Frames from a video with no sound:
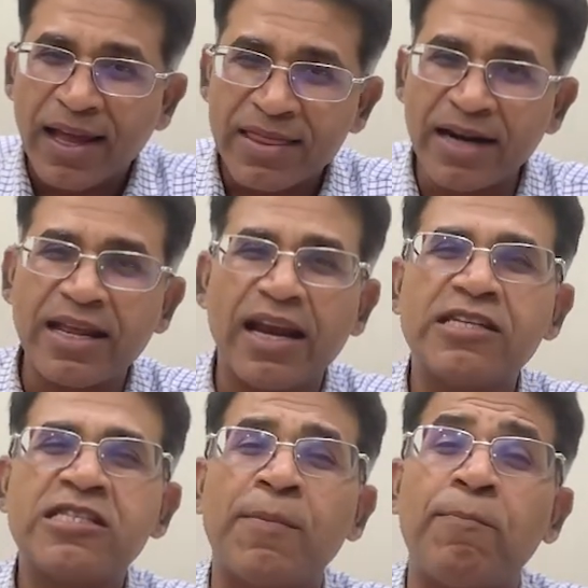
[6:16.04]
Then tell
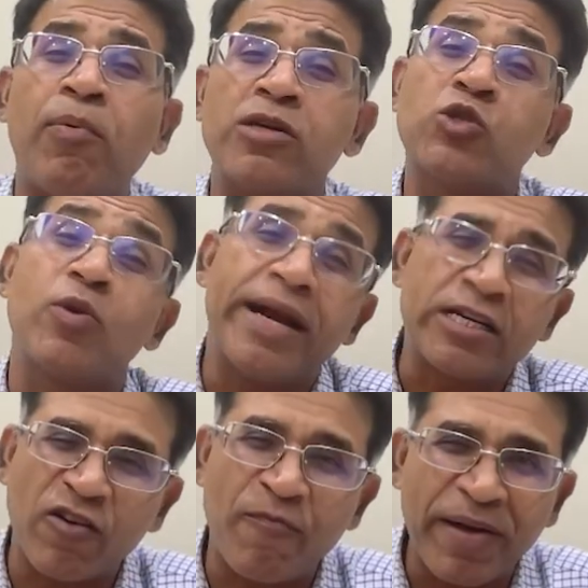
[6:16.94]
us the
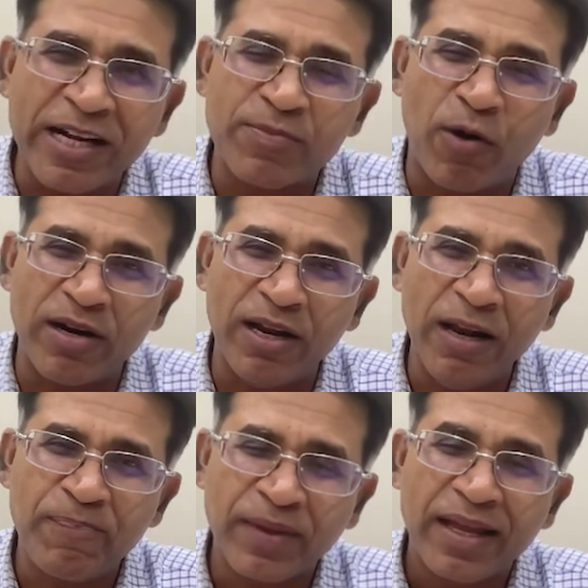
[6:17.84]
postulates of Penck's
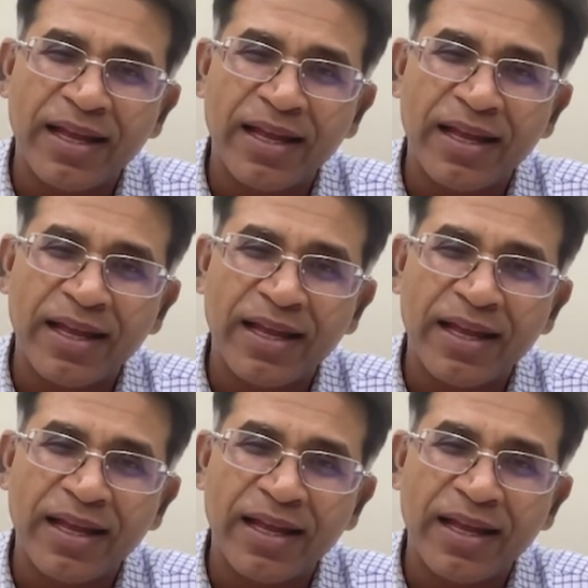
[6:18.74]
model.